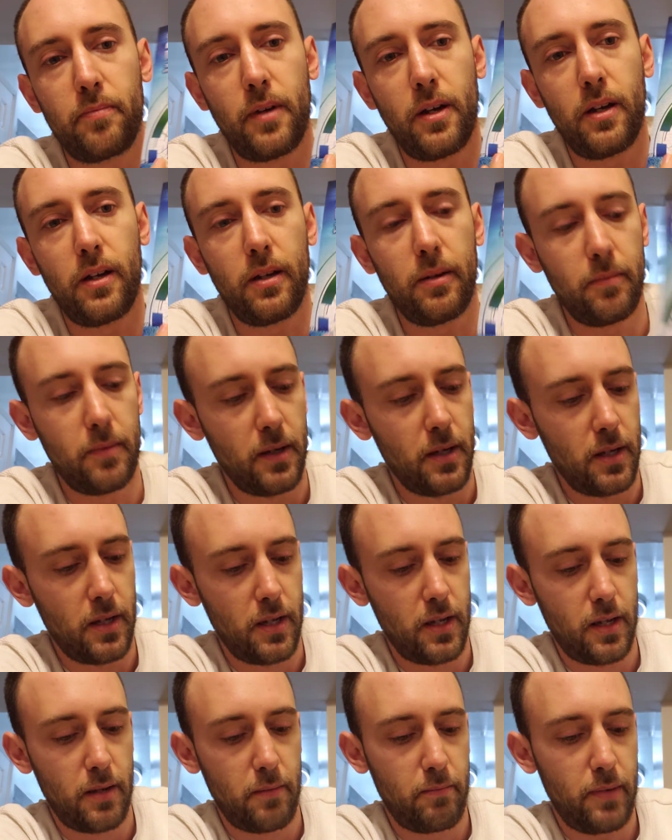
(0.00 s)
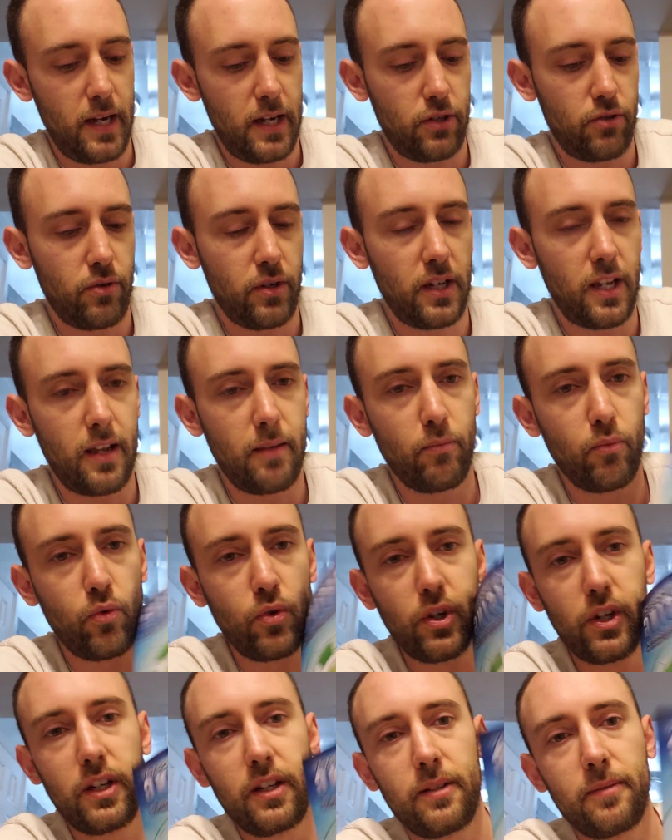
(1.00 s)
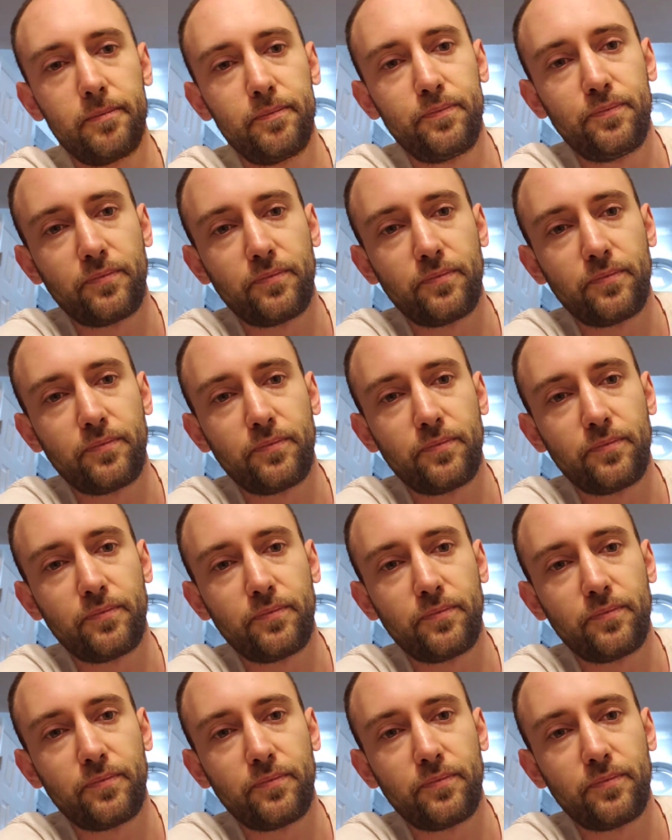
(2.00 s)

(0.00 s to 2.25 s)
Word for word: uh, Patrick M. Wood